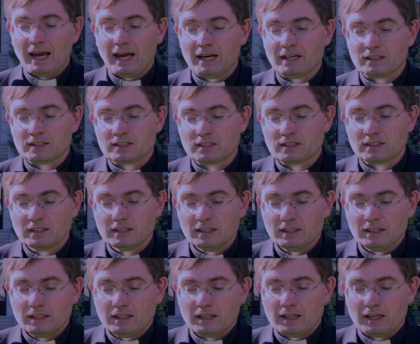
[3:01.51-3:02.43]
And
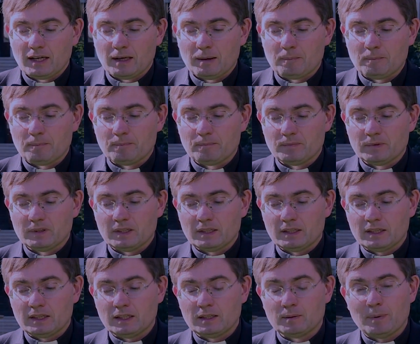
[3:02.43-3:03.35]

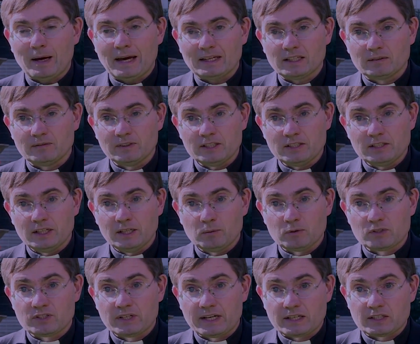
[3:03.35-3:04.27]
the Bank of Italy
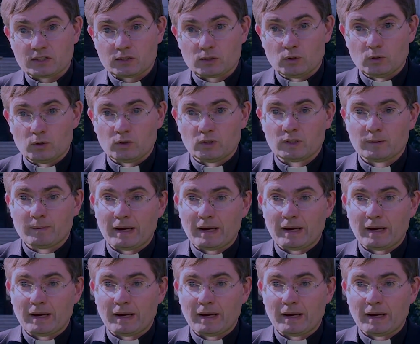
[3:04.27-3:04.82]
was next door.